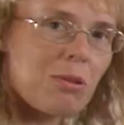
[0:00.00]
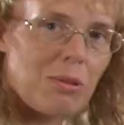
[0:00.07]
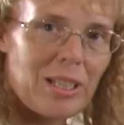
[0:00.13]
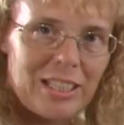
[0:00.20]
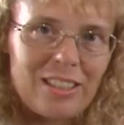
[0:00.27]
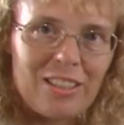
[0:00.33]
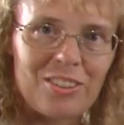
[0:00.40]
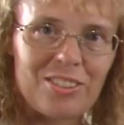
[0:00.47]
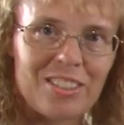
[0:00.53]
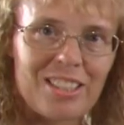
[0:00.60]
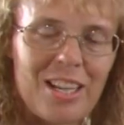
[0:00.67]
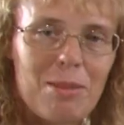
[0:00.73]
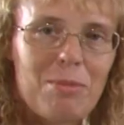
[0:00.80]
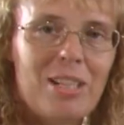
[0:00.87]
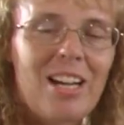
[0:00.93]
quite a long
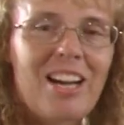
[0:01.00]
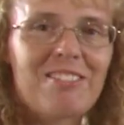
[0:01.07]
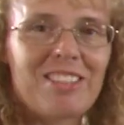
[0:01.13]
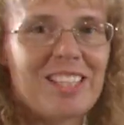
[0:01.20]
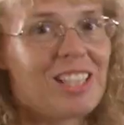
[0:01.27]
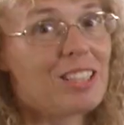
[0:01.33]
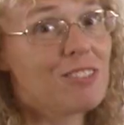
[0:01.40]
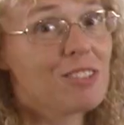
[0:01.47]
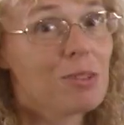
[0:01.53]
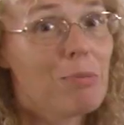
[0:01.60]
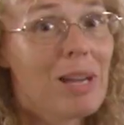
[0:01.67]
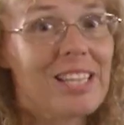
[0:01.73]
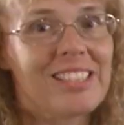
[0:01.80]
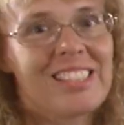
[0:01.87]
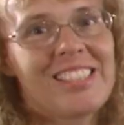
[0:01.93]
time and I ran out of
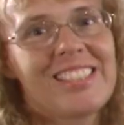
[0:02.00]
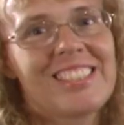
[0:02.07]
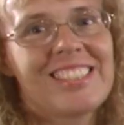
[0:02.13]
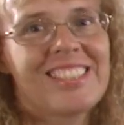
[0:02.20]
space.